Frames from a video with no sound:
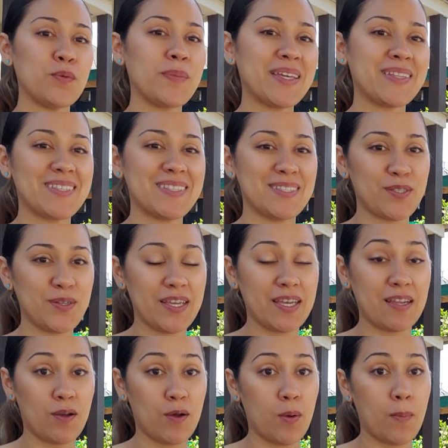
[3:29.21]
you make this drink
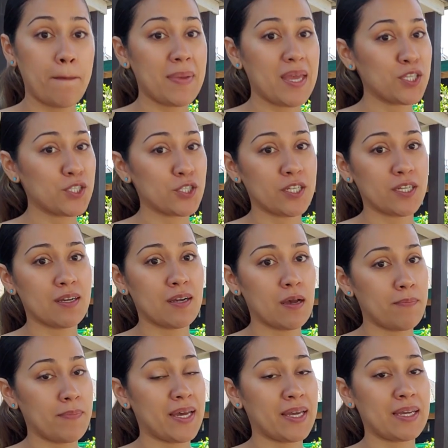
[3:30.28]
at home, make sure to
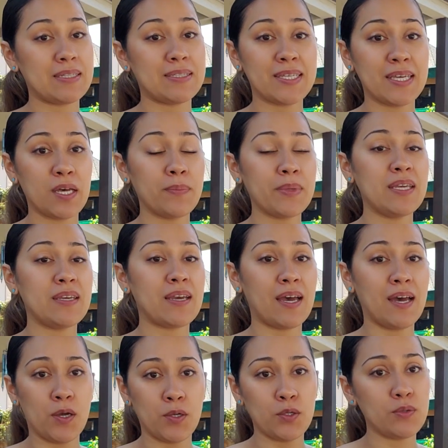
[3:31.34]
come back and tell me
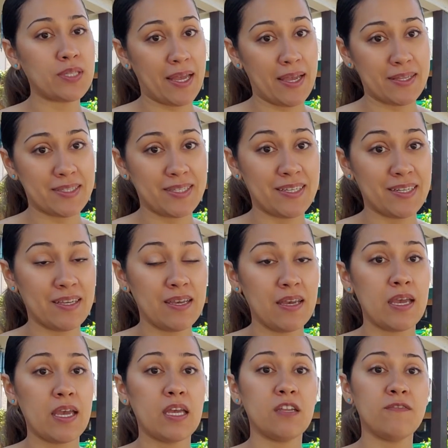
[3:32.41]
how you liked it.
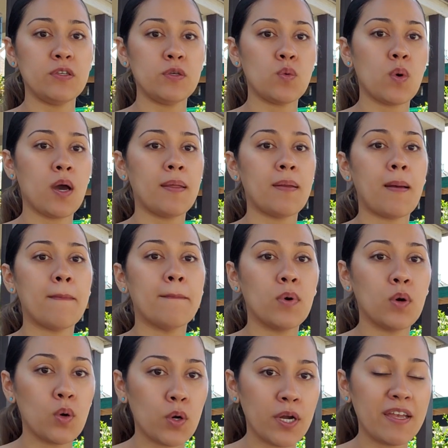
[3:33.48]
And if you want
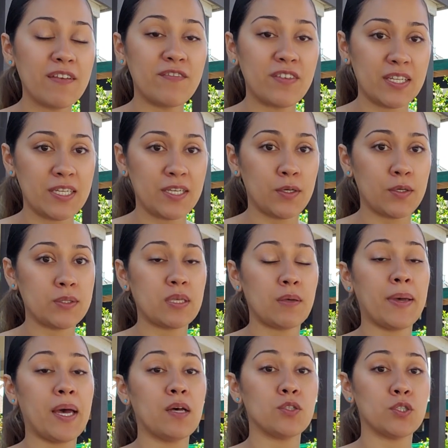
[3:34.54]
more videos
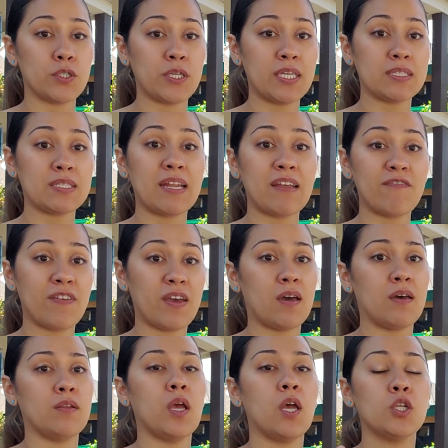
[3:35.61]
about drinks that I
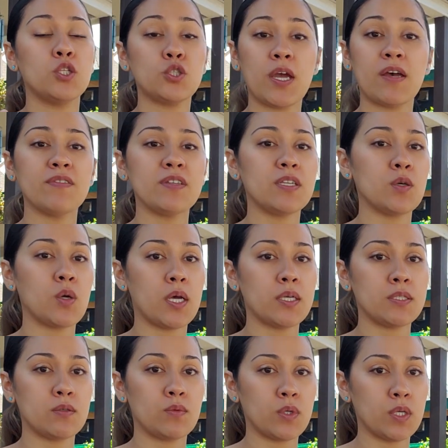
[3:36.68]
found traveling
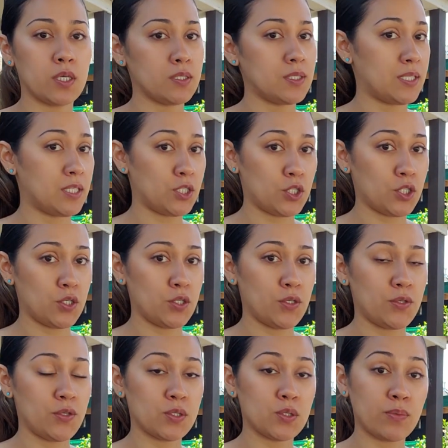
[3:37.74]
across the world and to show
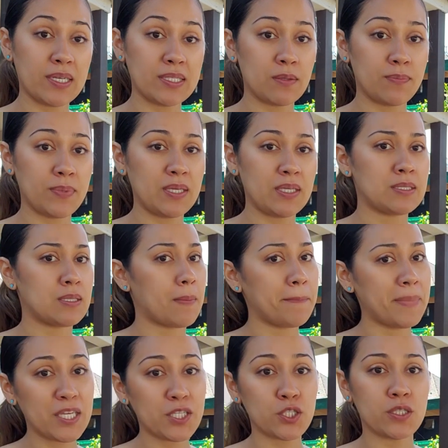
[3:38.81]
you those recipes,
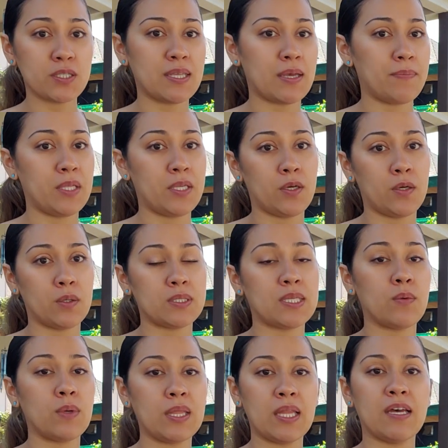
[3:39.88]
make sure to let me know because
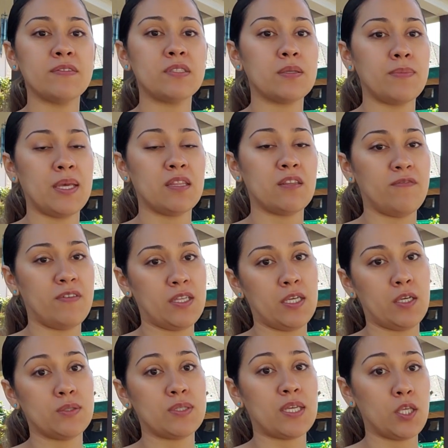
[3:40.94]
I would love to make the
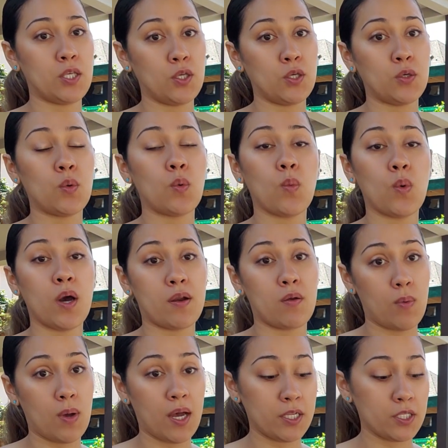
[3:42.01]
videos that you want to
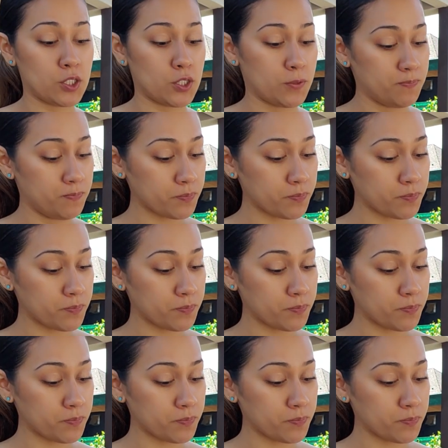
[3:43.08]
watch.